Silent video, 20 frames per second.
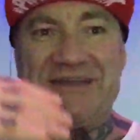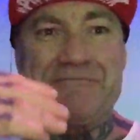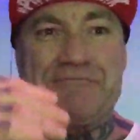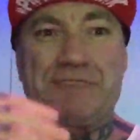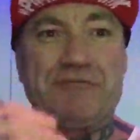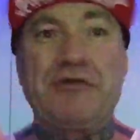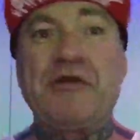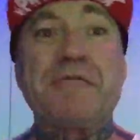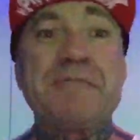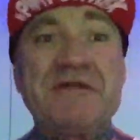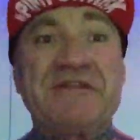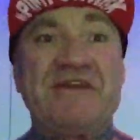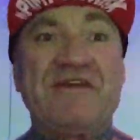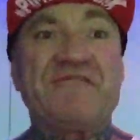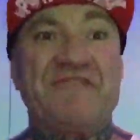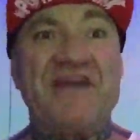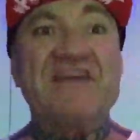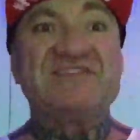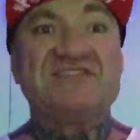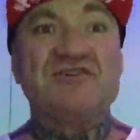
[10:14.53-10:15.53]

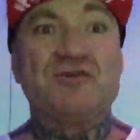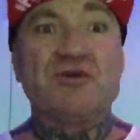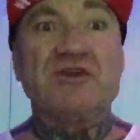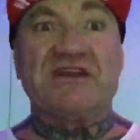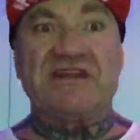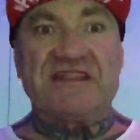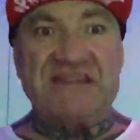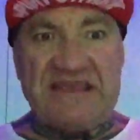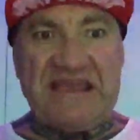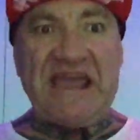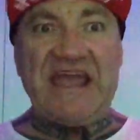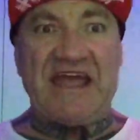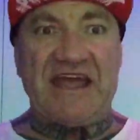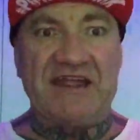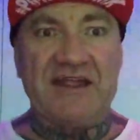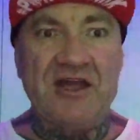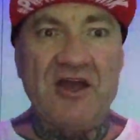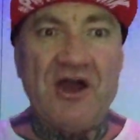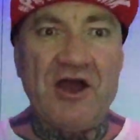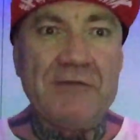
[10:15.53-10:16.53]
primitive as you can
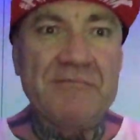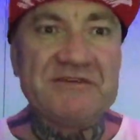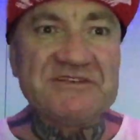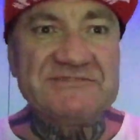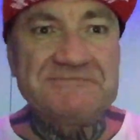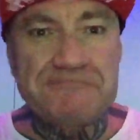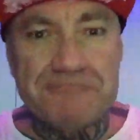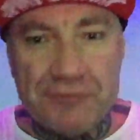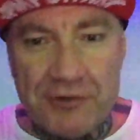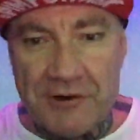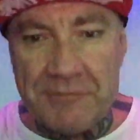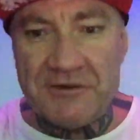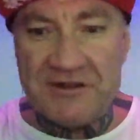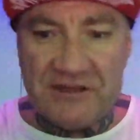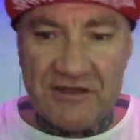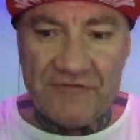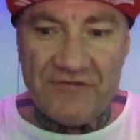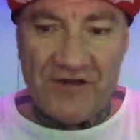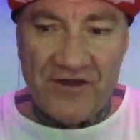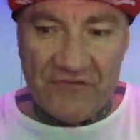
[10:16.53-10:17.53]
get. I'm as
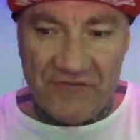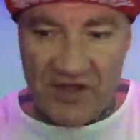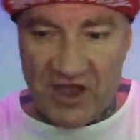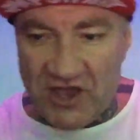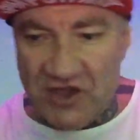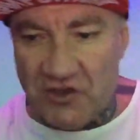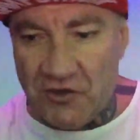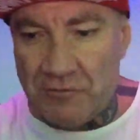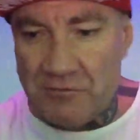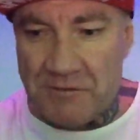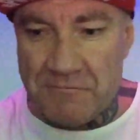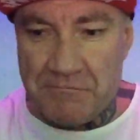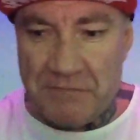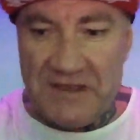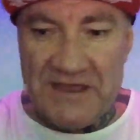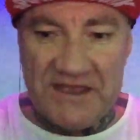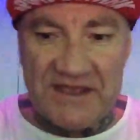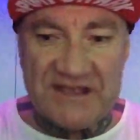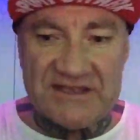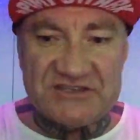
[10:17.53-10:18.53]
primitive of a human
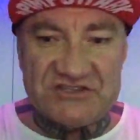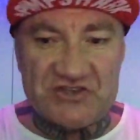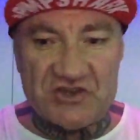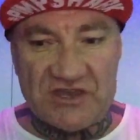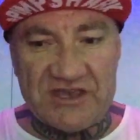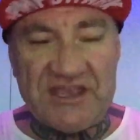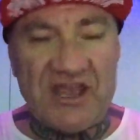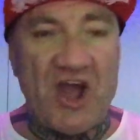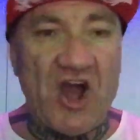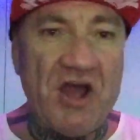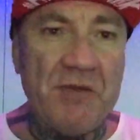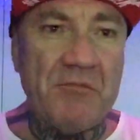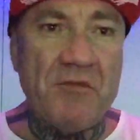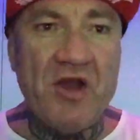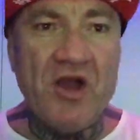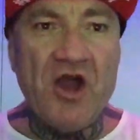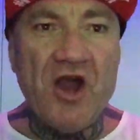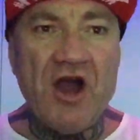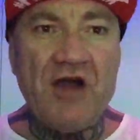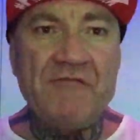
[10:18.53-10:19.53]
being as you can get.
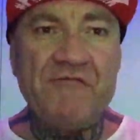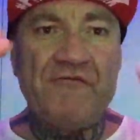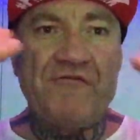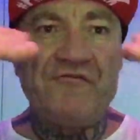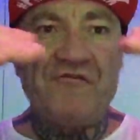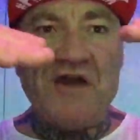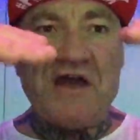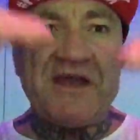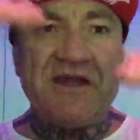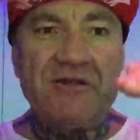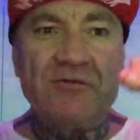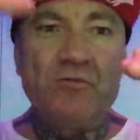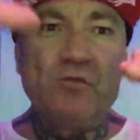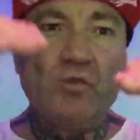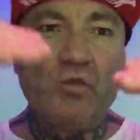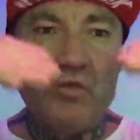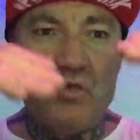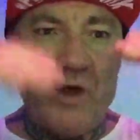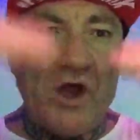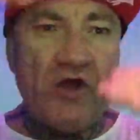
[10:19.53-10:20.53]
I'm
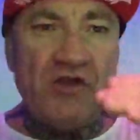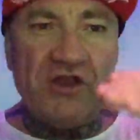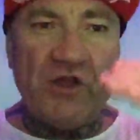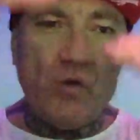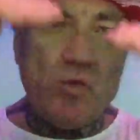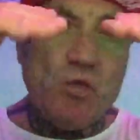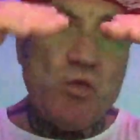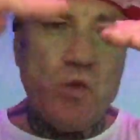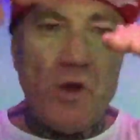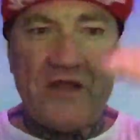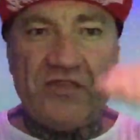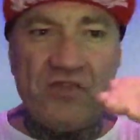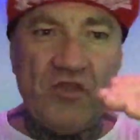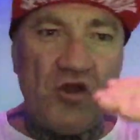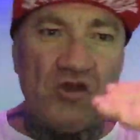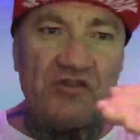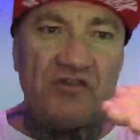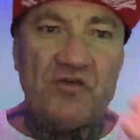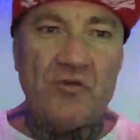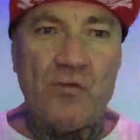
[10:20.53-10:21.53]
fucking only one
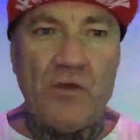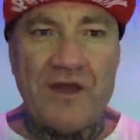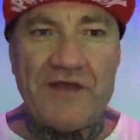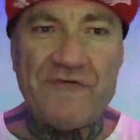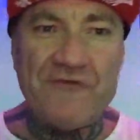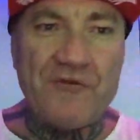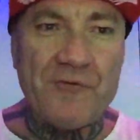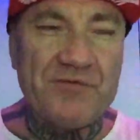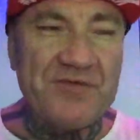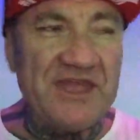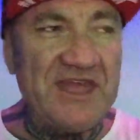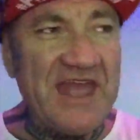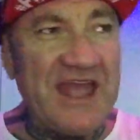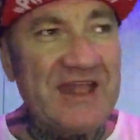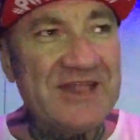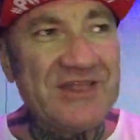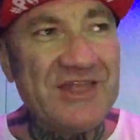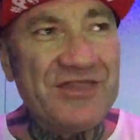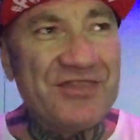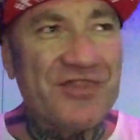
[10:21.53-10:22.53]
notch away from
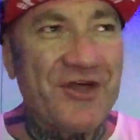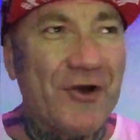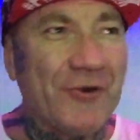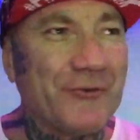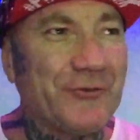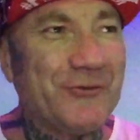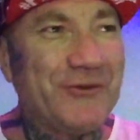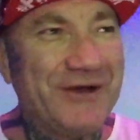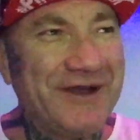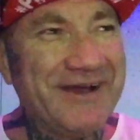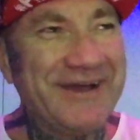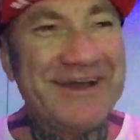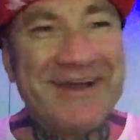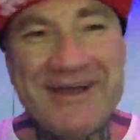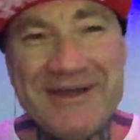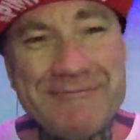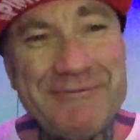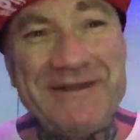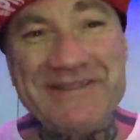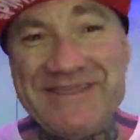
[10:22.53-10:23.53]
Neanderthal.
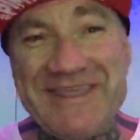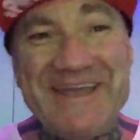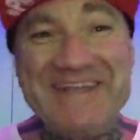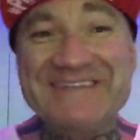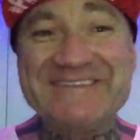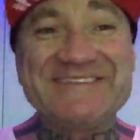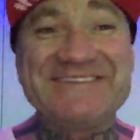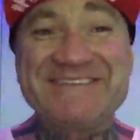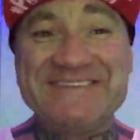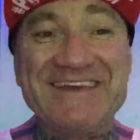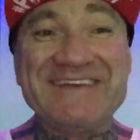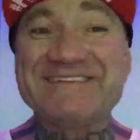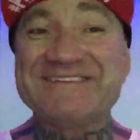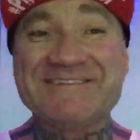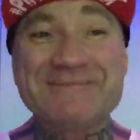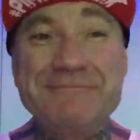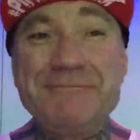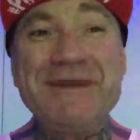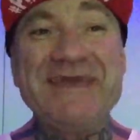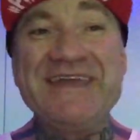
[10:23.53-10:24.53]
But that's
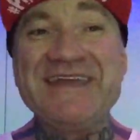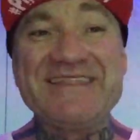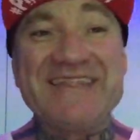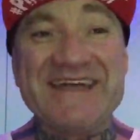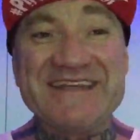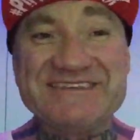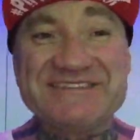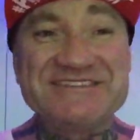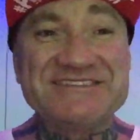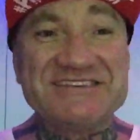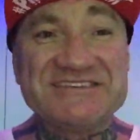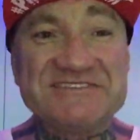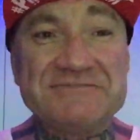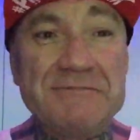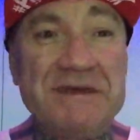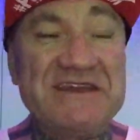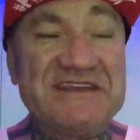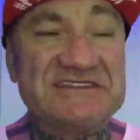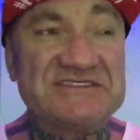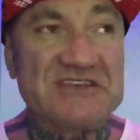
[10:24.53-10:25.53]
just me. That's just
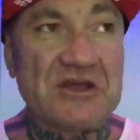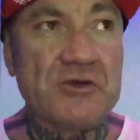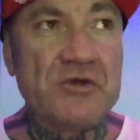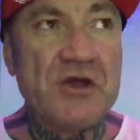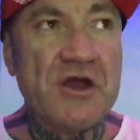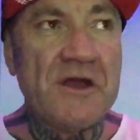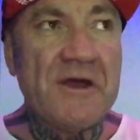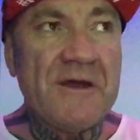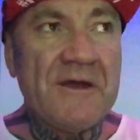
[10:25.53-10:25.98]
me. So